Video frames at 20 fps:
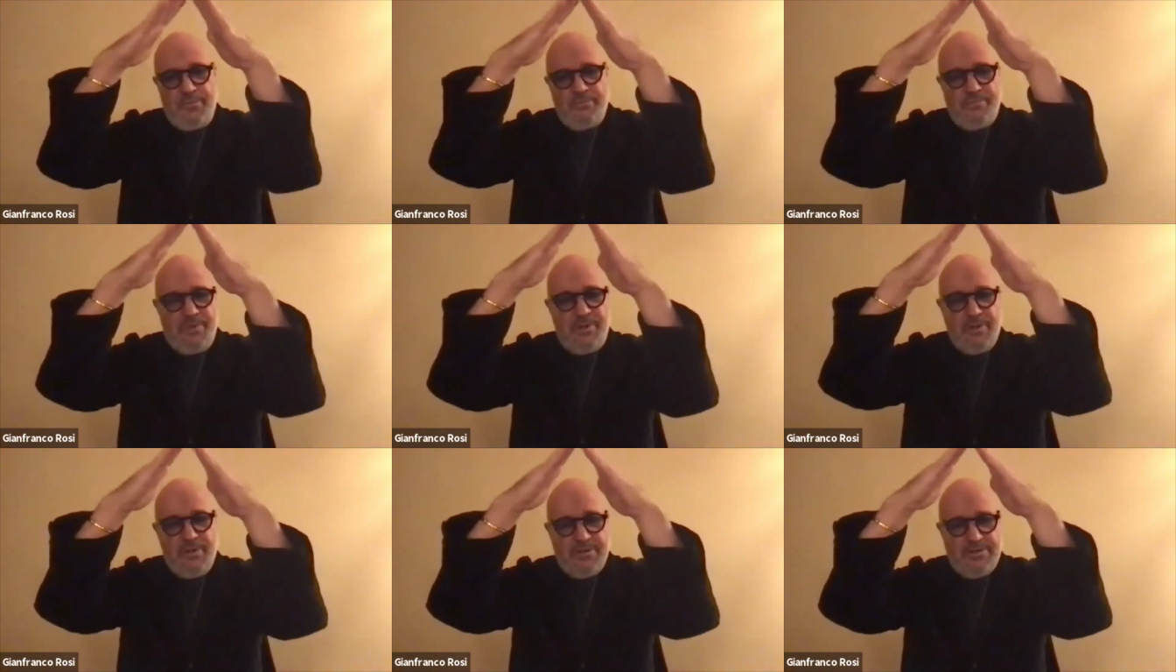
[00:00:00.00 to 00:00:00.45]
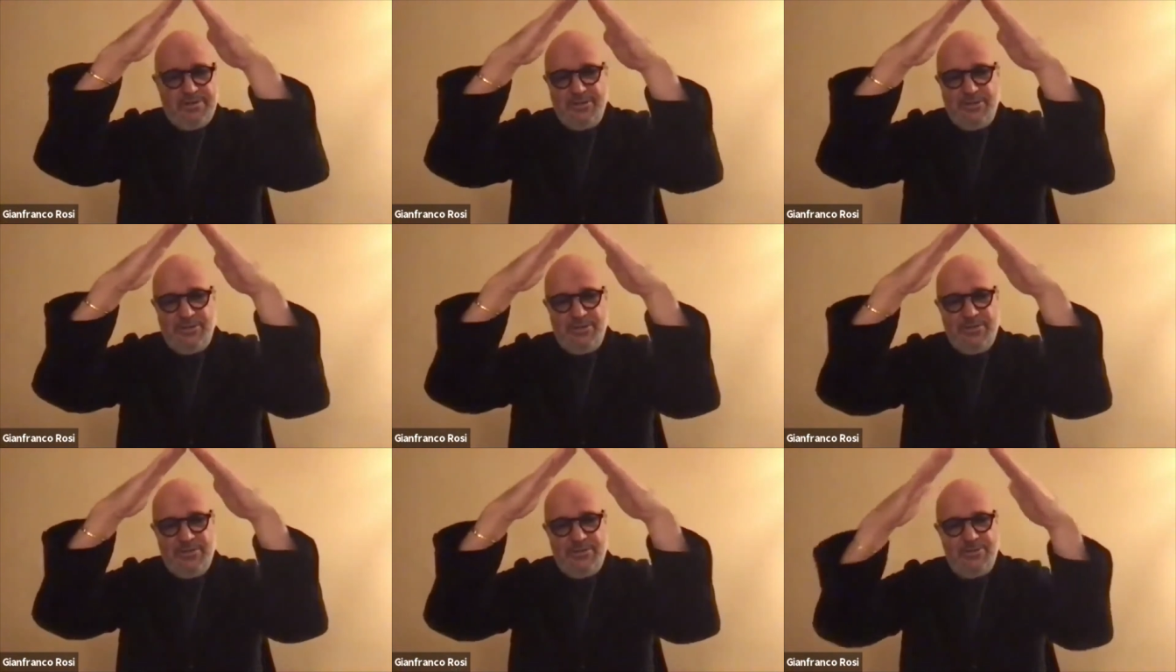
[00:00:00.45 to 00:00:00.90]

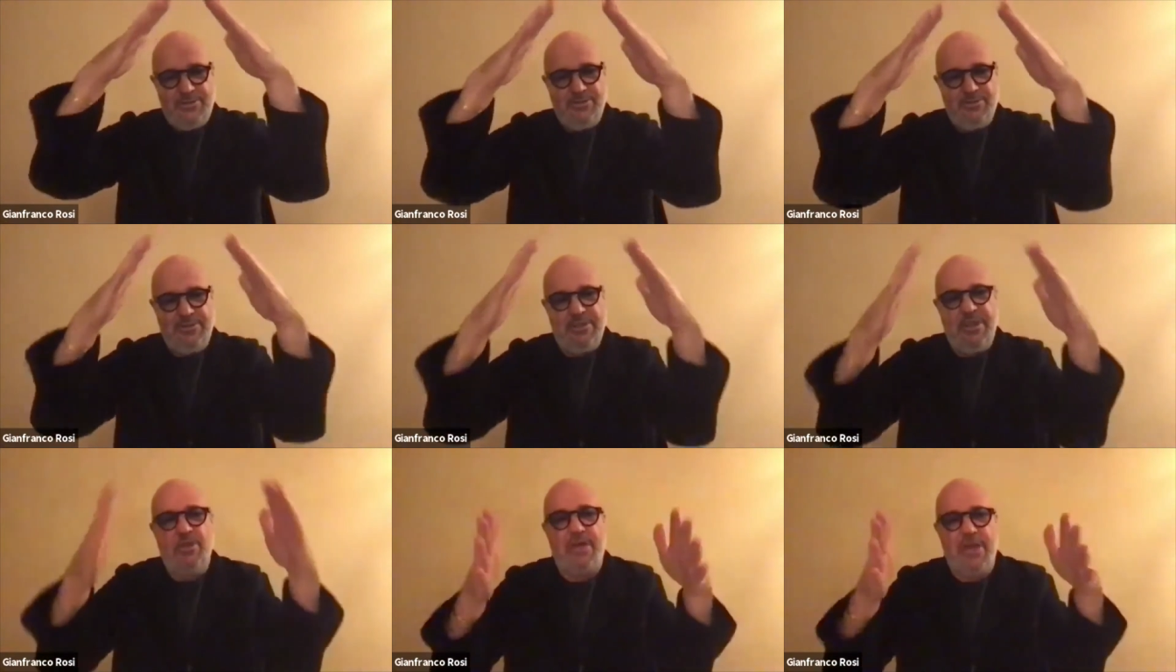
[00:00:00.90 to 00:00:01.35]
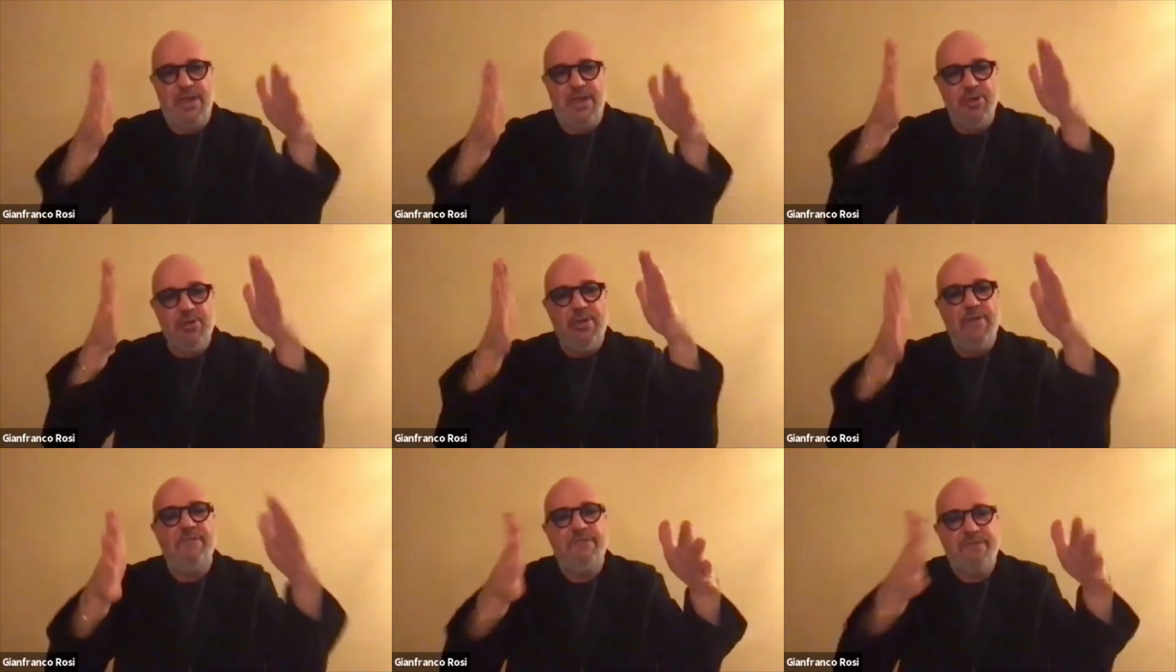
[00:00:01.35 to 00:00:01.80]
person to say, okay,
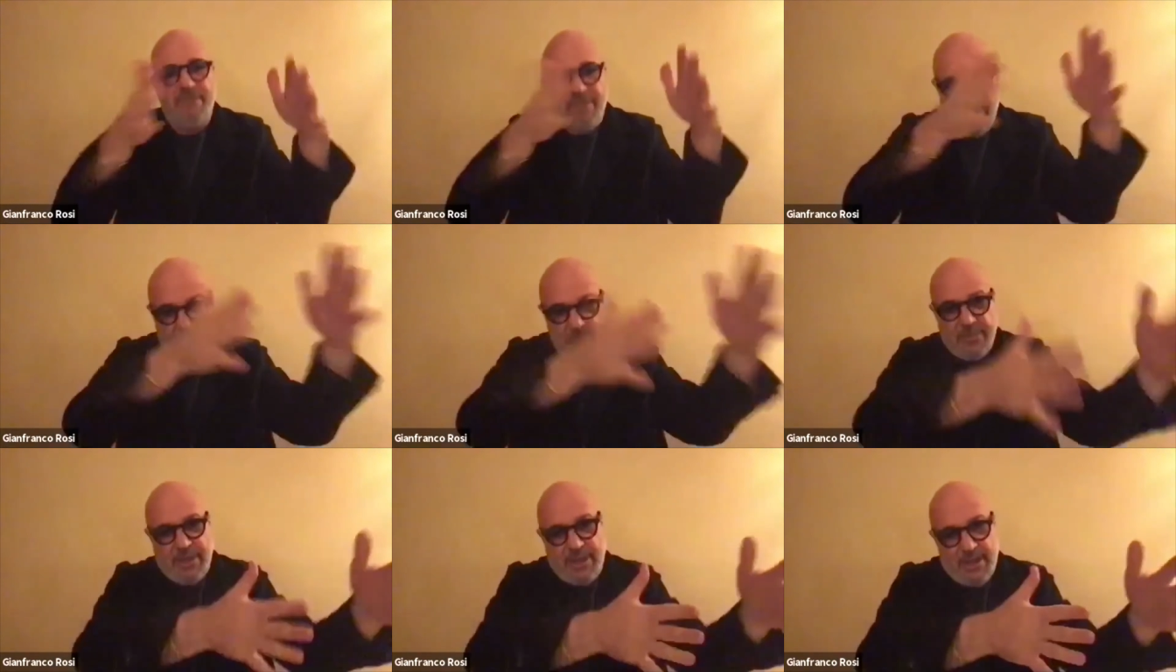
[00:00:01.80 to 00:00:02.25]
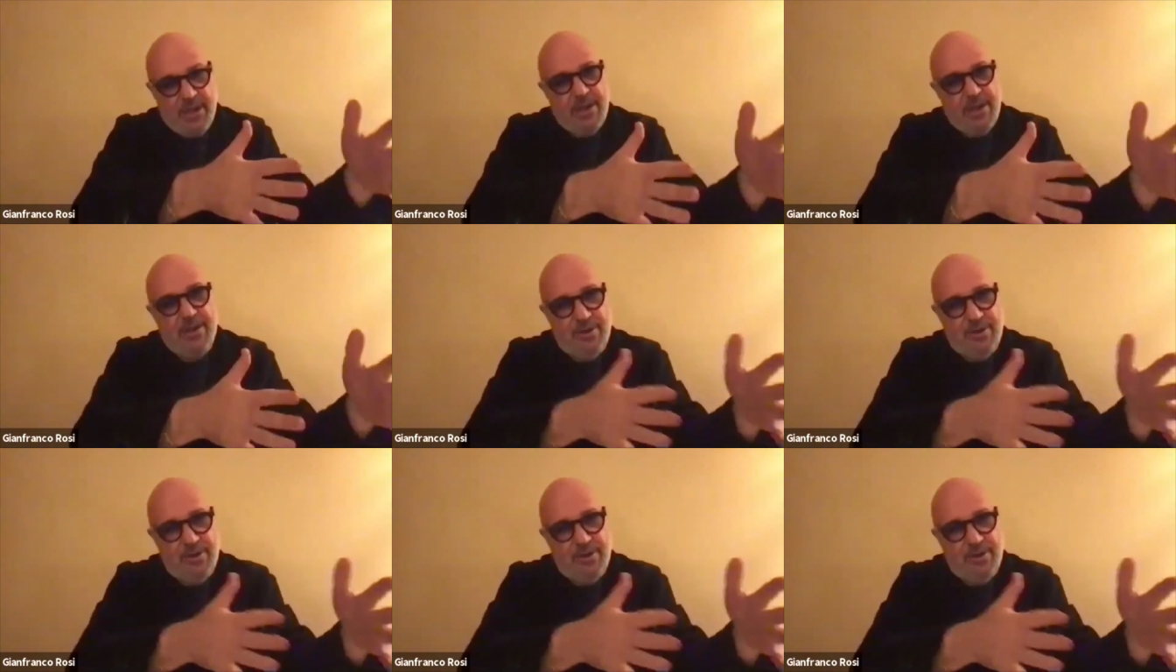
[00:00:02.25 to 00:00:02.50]
you can film there